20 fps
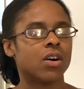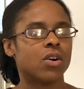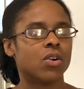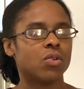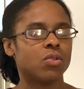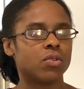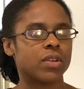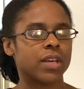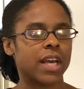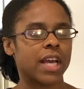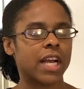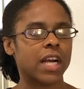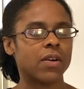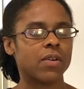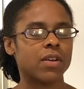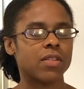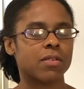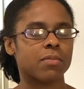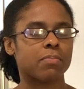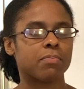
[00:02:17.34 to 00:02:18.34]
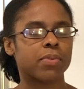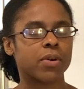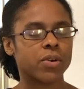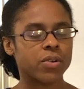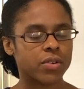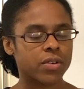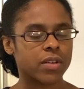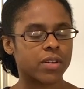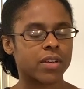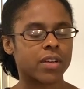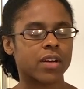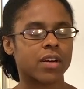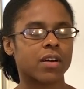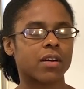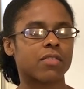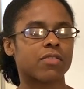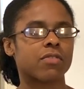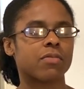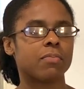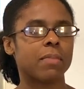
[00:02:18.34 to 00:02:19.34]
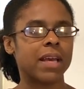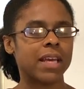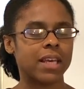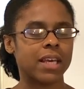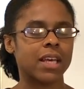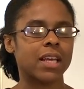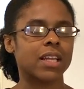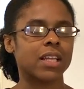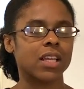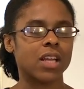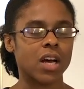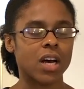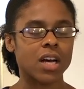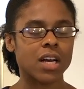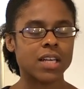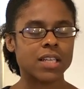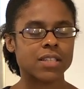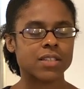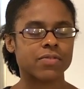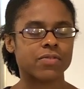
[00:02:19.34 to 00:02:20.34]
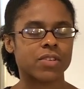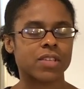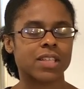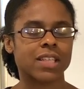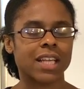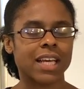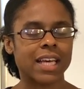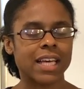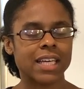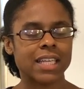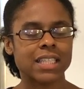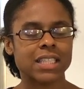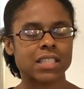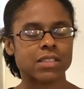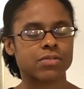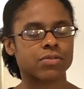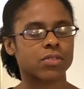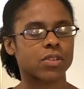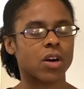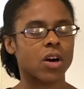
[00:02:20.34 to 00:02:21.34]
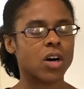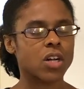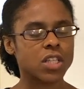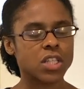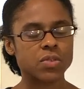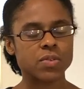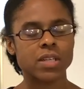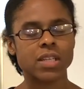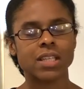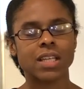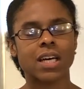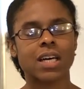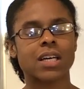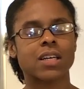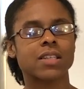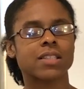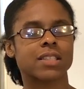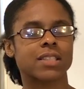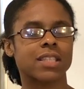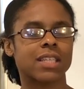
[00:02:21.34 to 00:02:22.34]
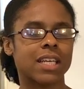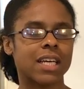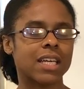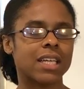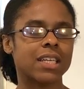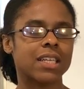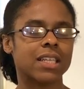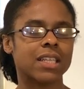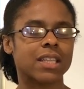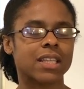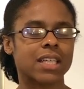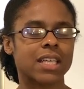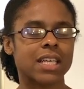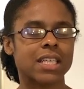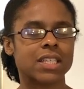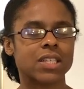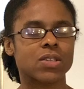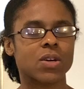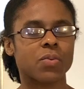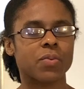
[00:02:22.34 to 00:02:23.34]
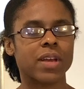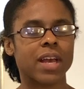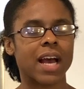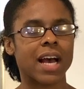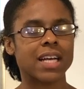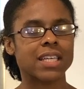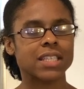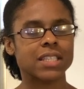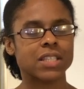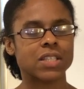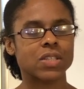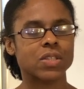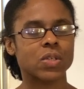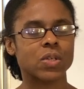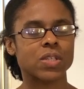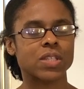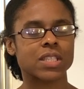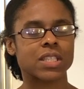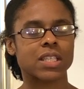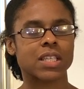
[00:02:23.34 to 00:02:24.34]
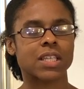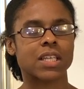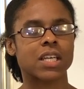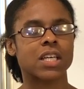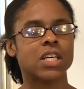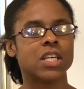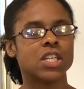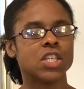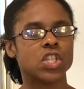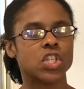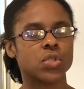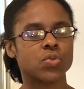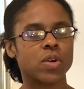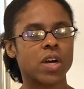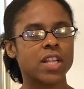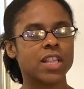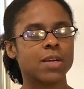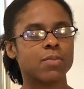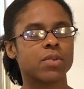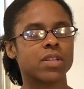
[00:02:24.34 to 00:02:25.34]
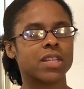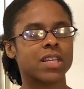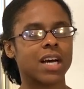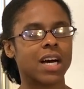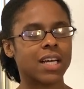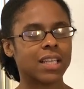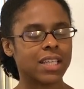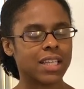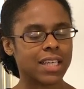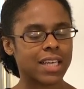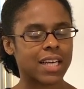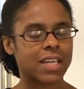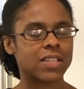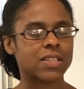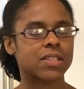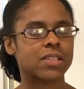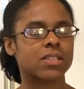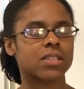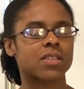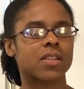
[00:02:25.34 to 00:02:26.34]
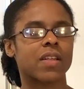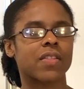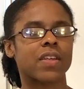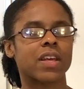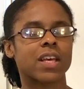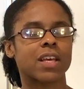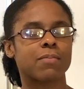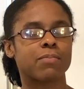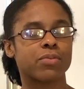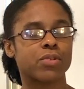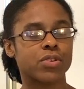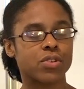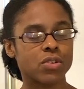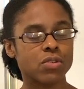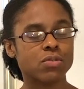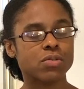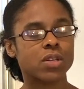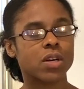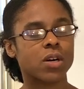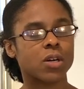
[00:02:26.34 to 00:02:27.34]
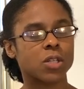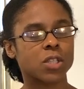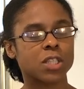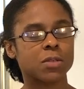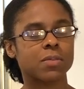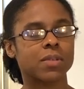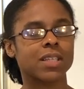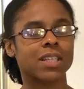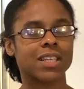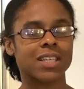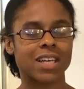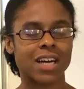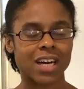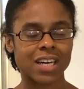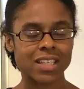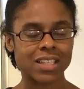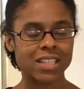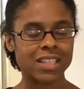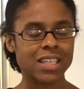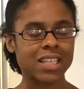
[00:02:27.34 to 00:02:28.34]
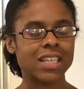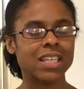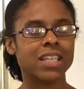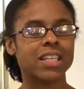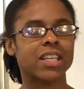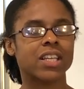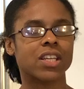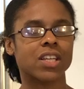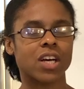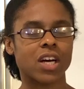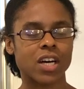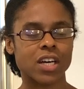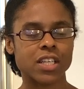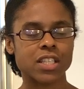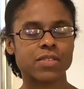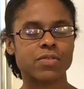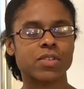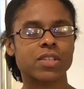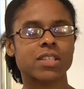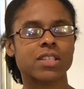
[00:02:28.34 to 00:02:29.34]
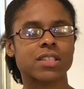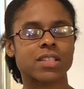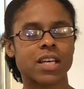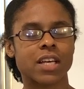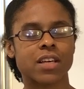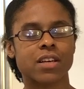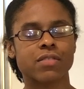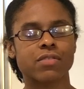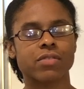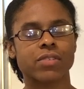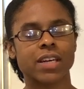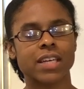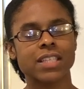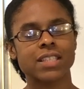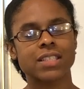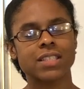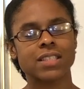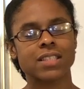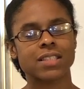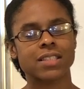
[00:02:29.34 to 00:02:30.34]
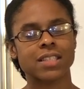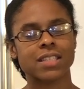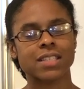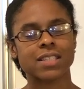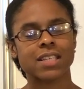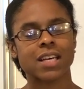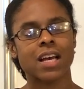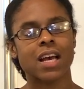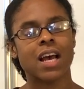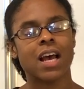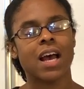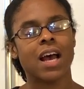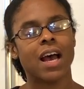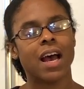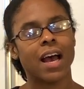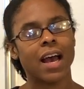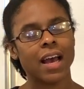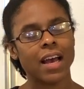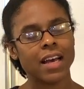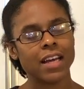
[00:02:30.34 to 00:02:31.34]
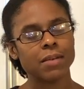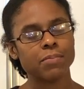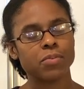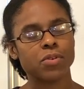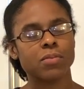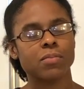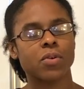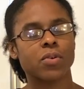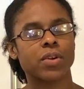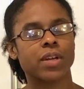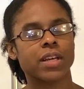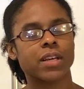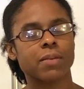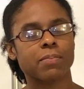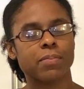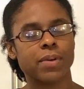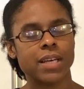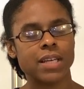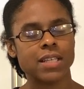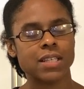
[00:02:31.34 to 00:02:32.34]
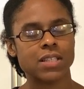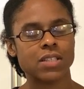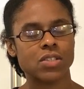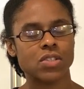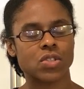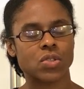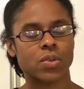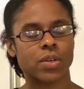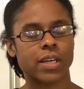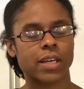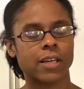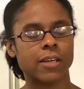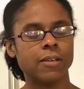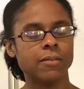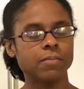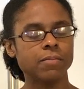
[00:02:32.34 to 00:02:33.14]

who carry the burden of making laws for the land, that for altering laws and editing things. Lord, we ask you, Lord, to surround them with godly counsel so that they can produce ultimately godly laws for the sake of righteousness and promoting peace and joy